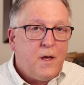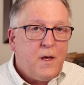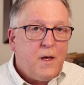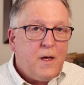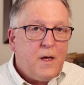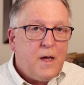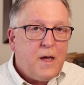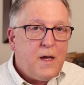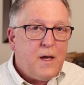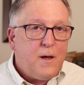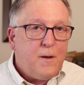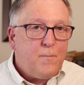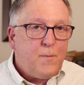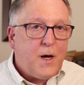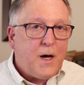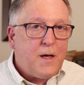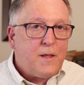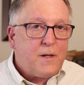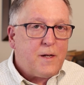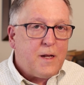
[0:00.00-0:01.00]
And
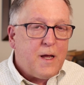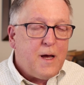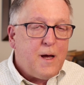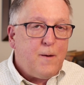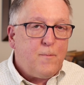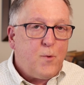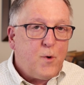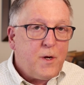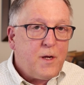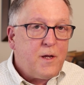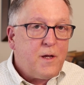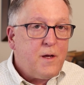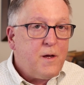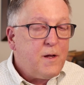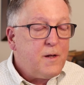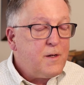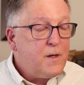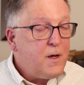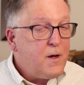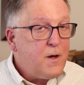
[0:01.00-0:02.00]
by the time we
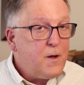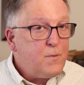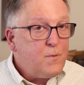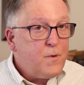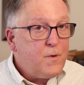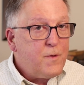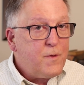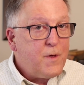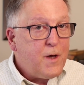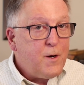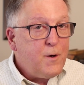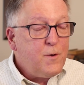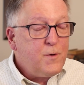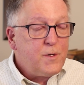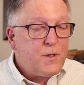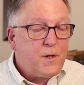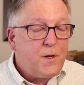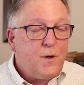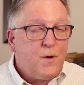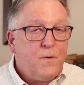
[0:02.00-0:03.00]
get done with
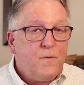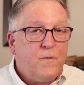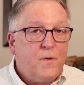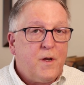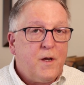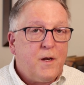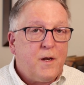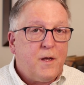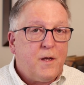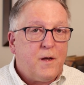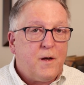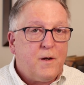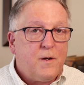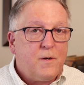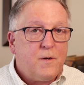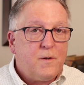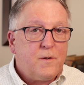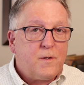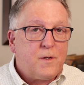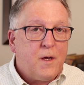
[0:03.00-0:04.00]
those two
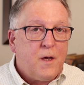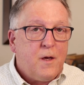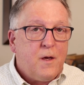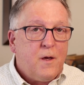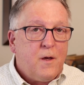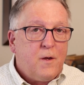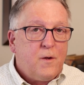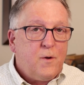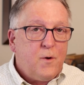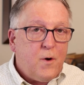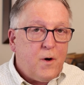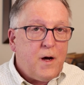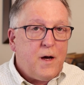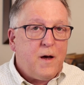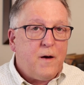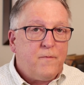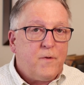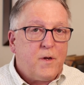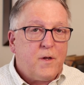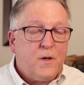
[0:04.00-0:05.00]
videos, you'll
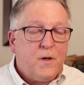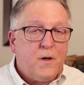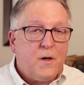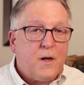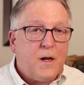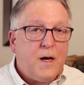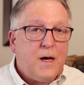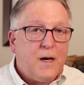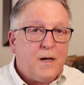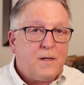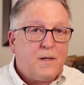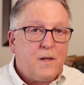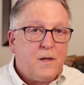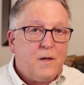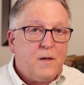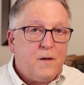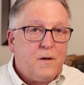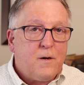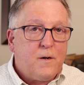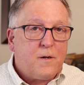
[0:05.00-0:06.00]
have a good
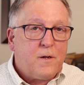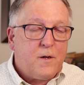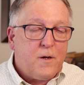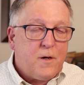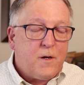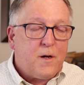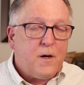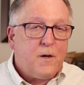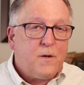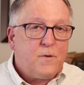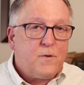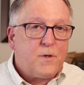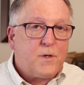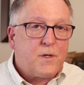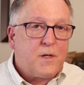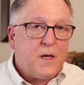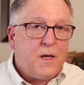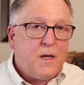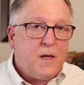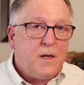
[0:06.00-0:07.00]
idea, a good
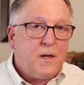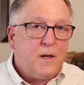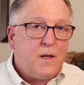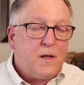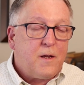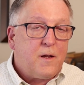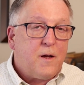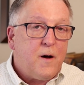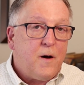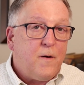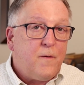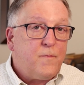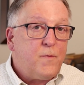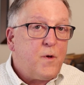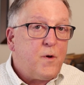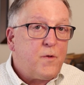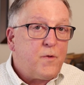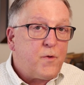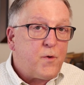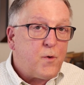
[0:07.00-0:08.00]
understanding of
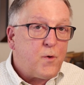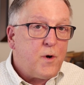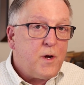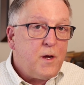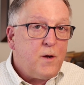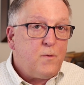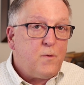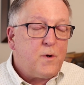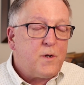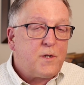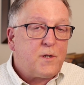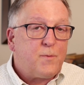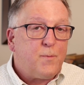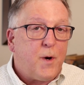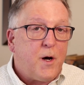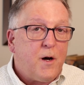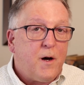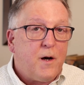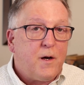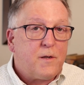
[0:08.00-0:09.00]
the three
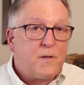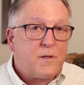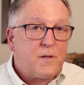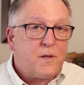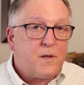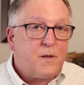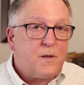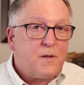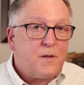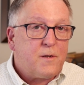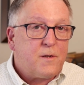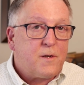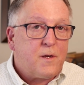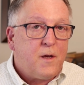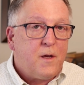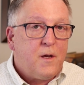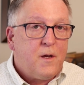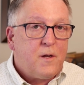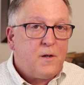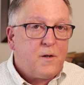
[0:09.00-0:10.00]
responses
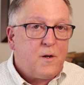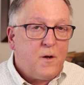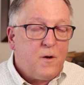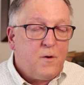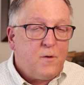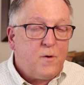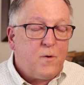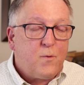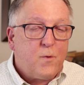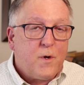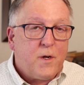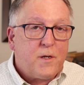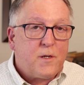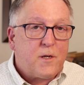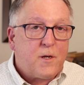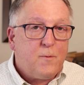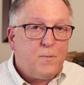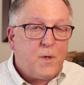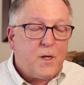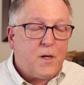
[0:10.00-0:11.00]
to the
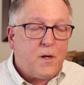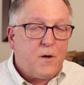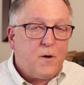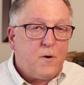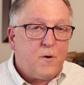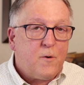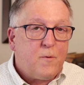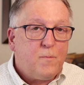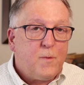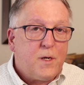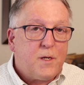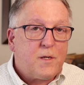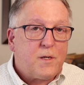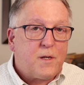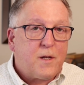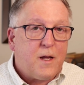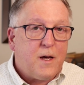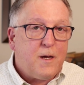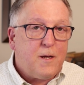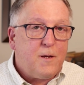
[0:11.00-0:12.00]
risk of material
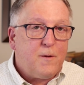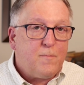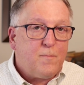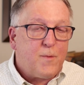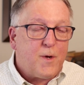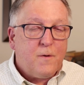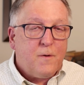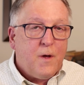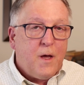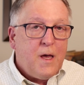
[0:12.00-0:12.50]
misstatement.